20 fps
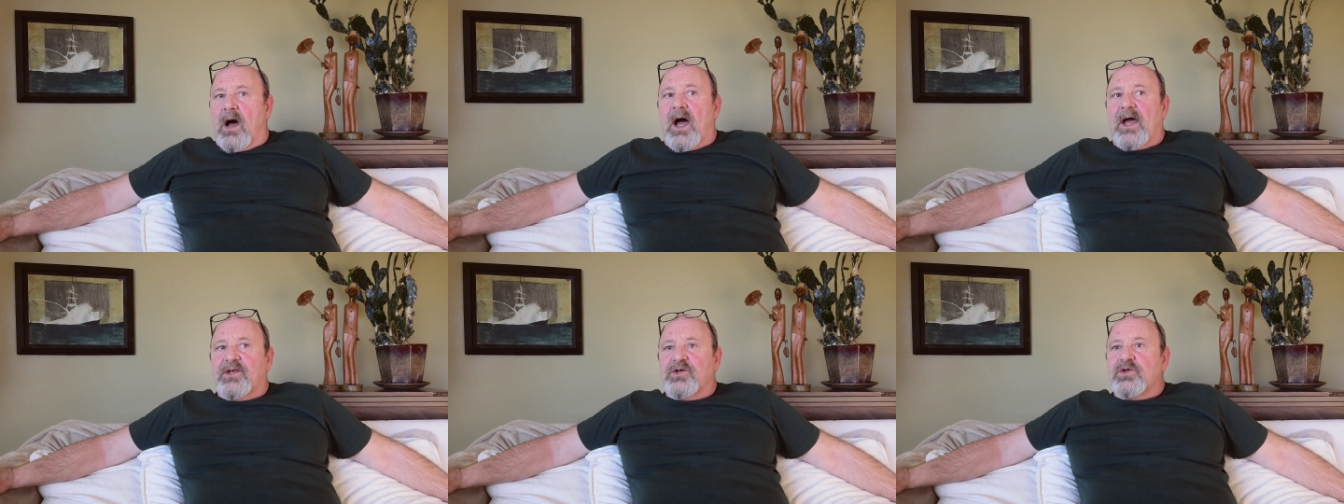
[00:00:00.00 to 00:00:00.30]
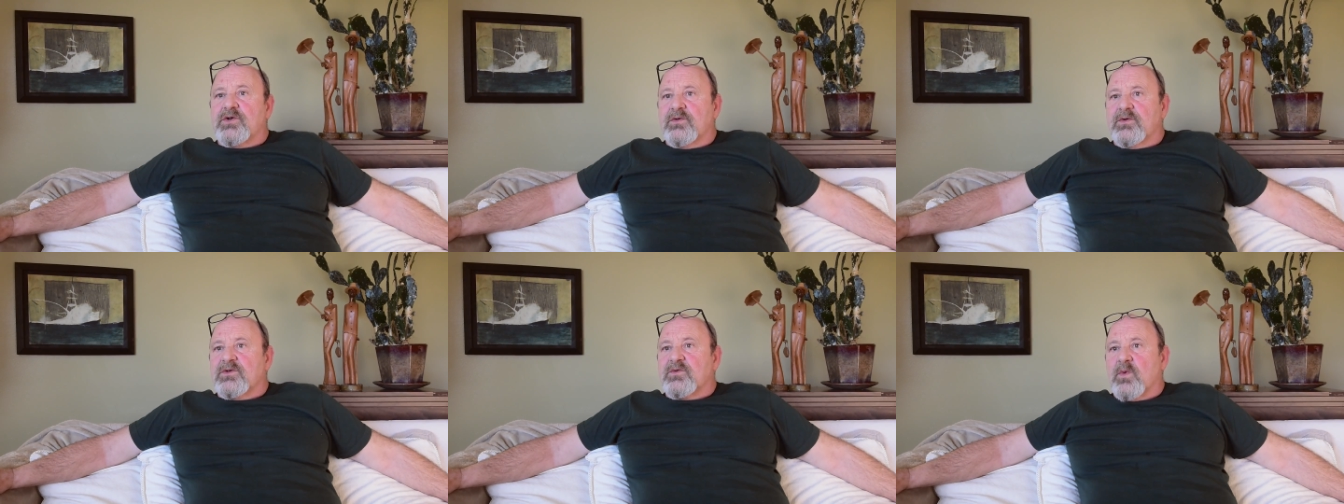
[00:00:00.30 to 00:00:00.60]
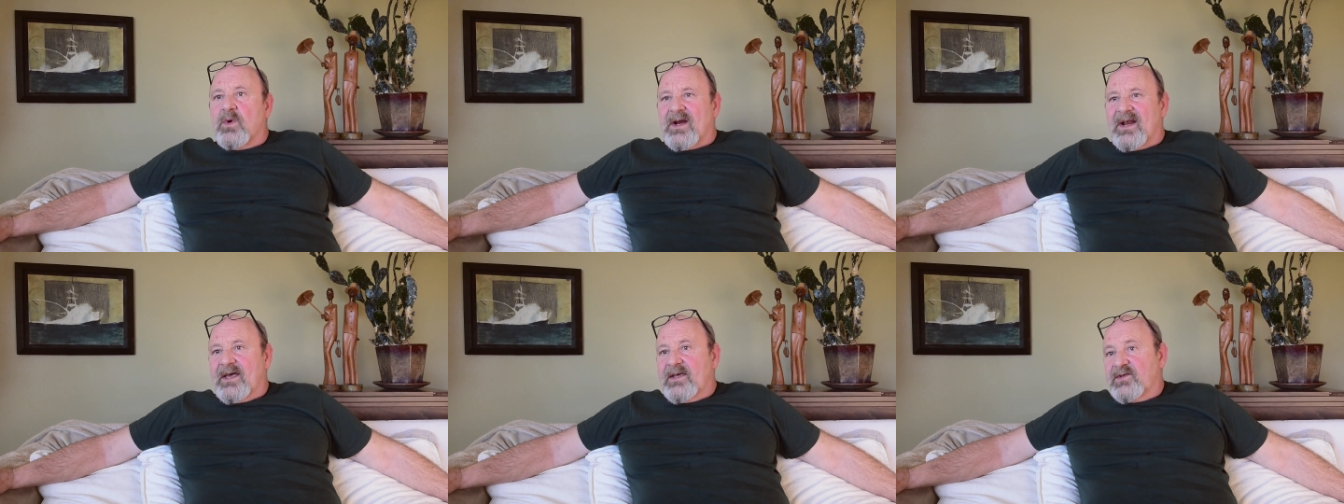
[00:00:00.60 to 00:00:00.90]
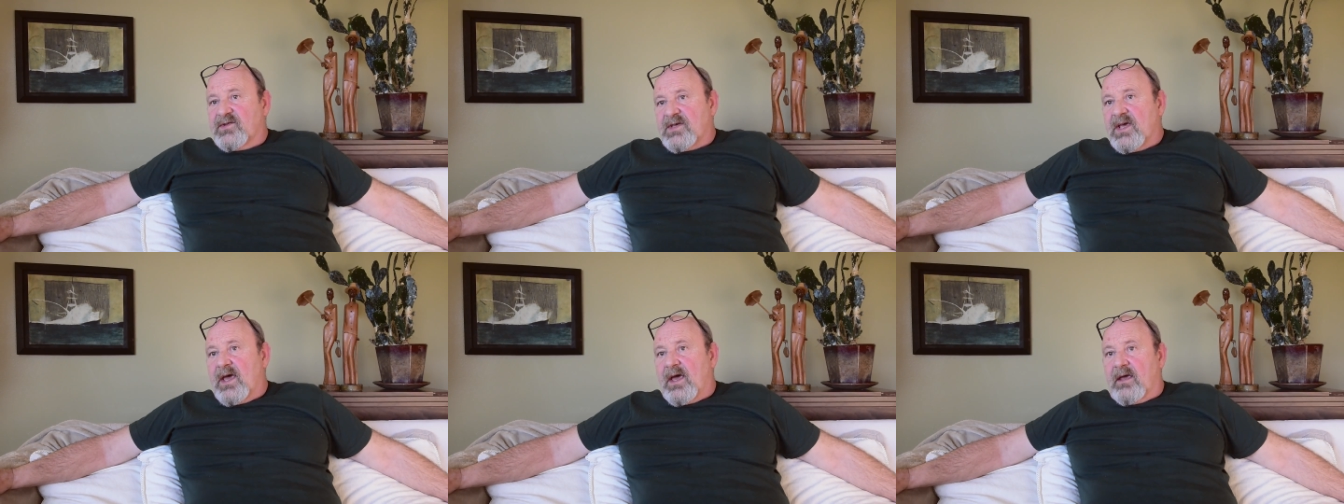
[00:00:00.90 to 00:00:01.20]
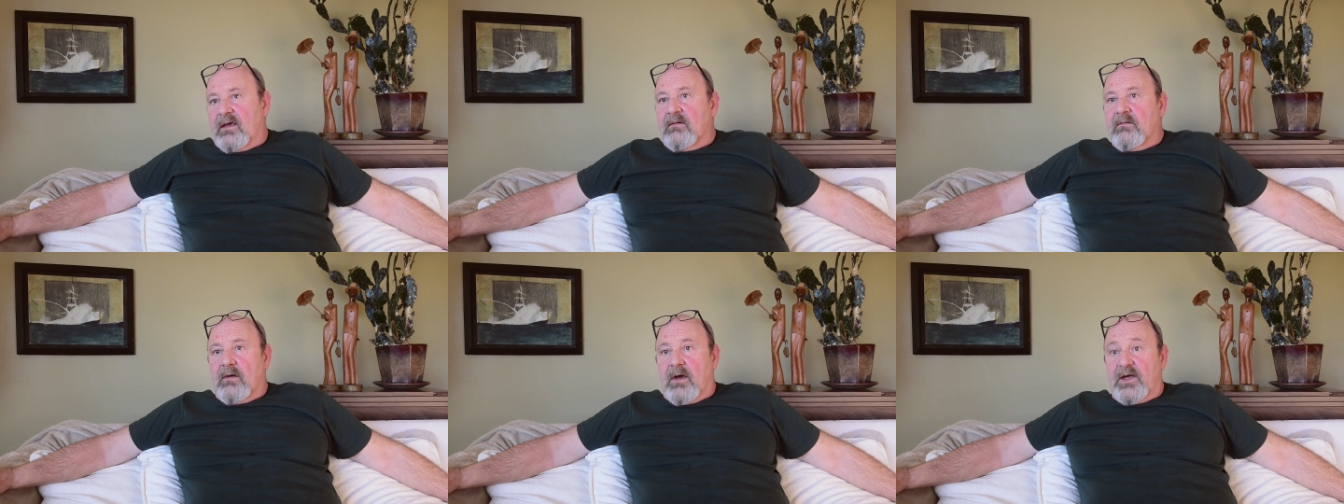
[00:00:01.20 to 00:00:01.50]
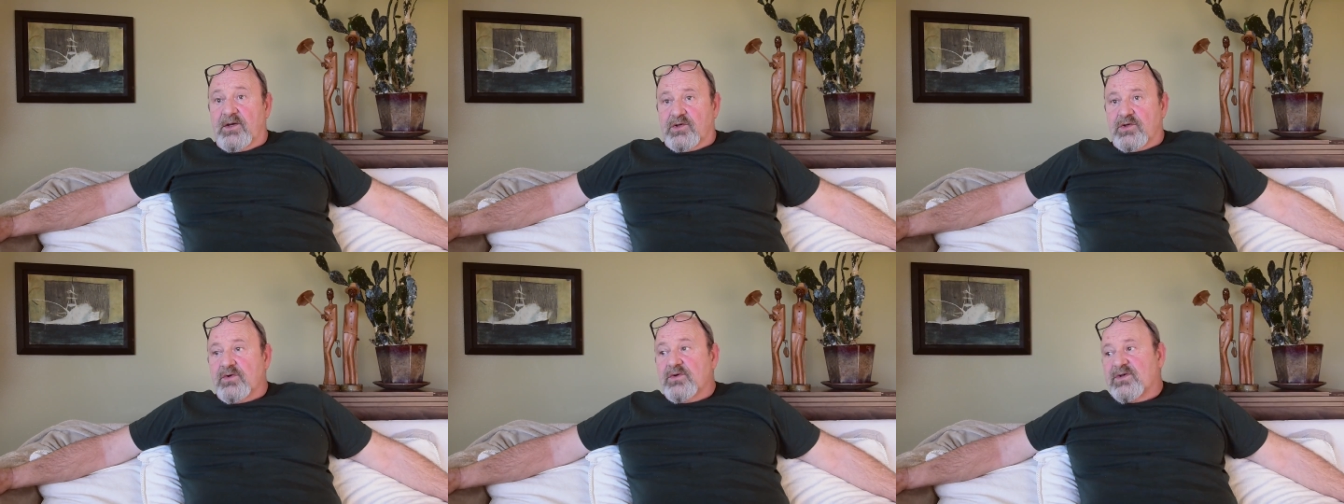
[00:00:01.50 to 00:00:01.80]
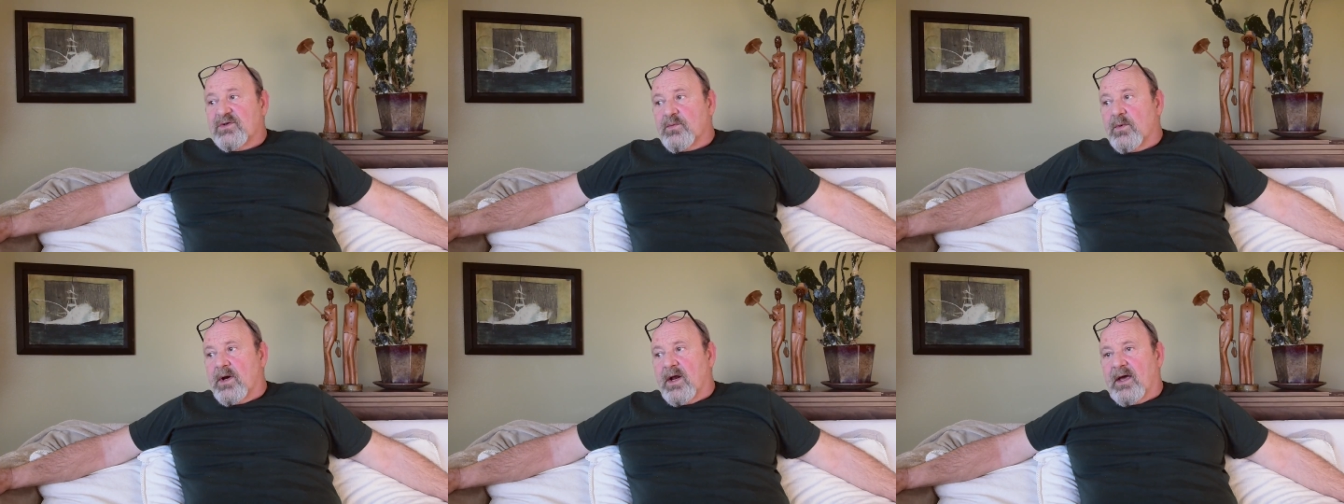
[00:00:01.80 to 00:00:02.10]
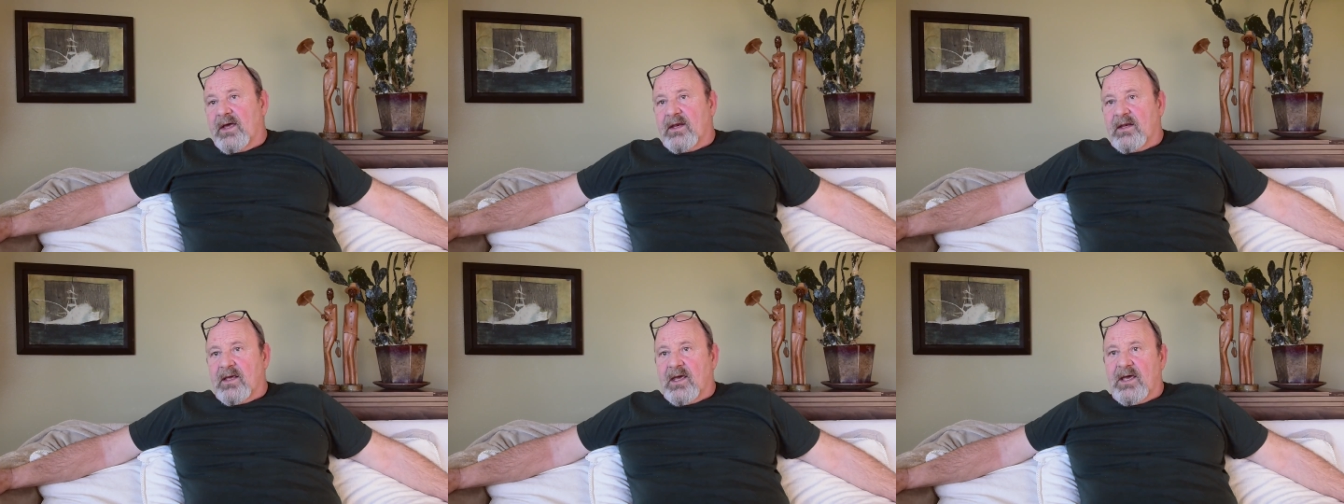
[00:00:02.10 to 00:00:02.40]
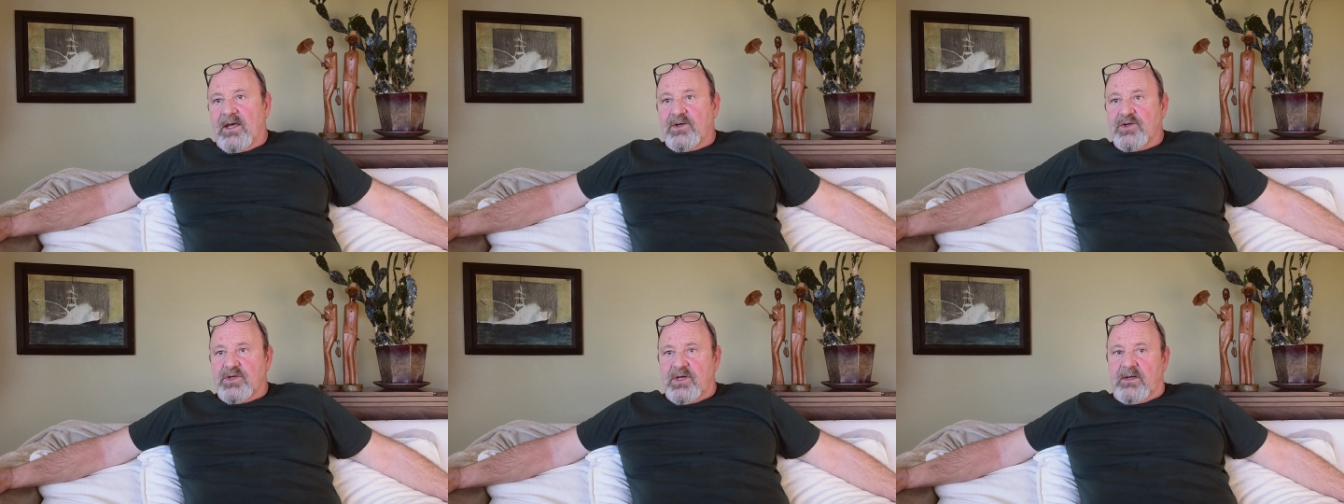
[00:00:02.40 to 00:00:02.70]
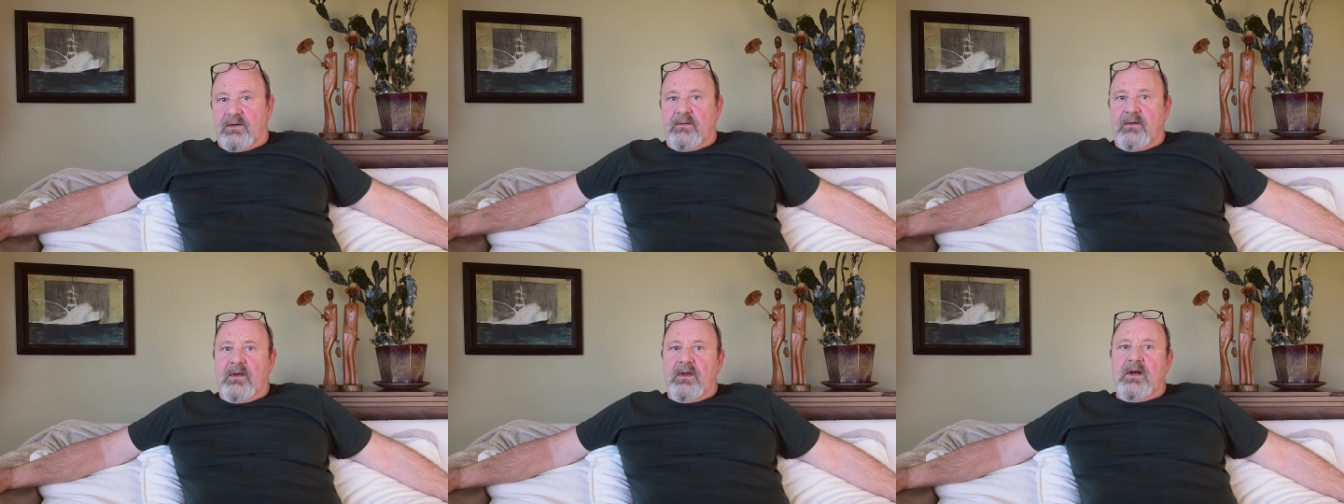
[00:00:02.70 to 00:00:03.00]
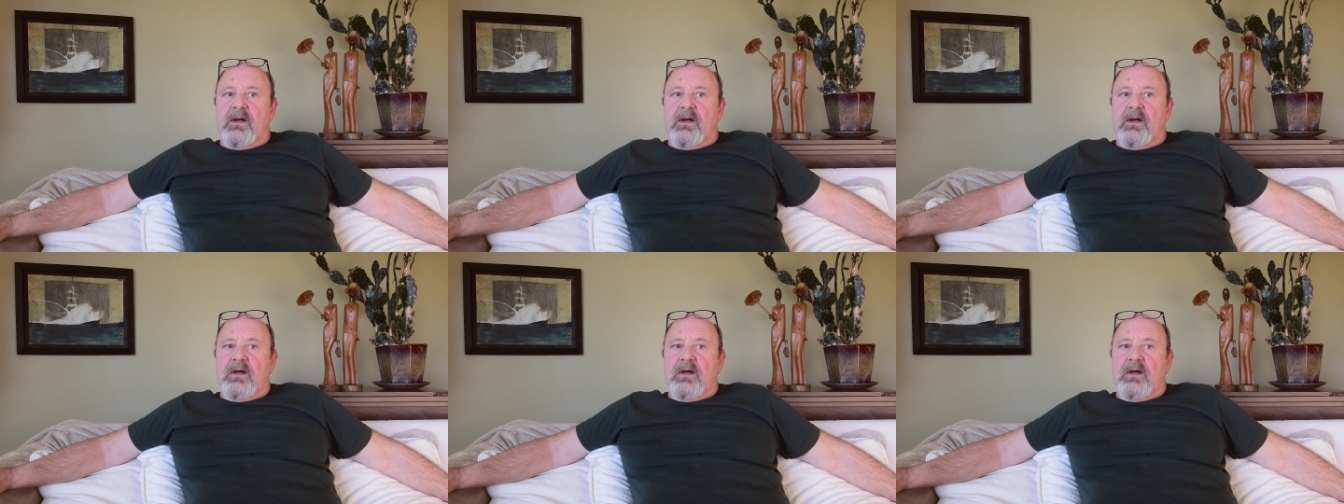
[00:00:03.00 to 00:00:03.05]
I choose what I say. I choose what I engage in.